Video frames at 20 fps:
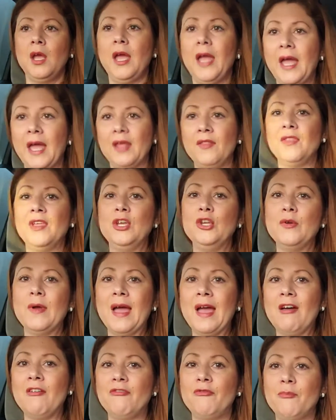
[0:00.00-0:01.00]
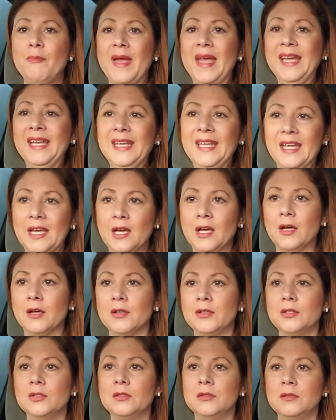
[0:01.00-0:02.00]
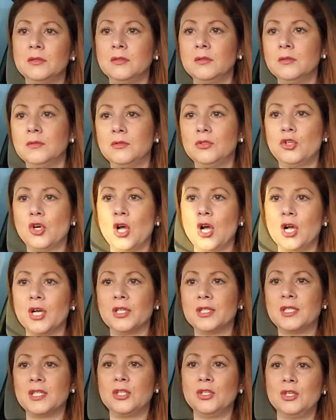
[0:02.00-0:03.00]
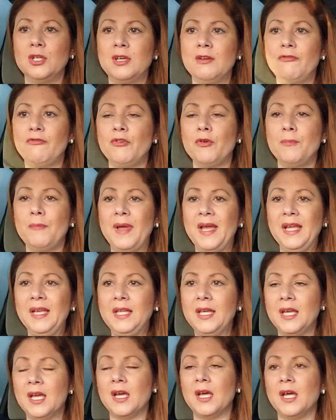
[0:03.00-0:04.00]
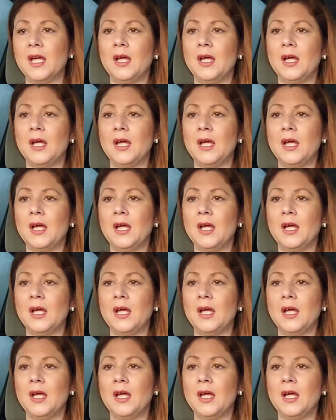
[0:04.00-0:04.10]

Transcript: And then you have mania drugs that you get for mania.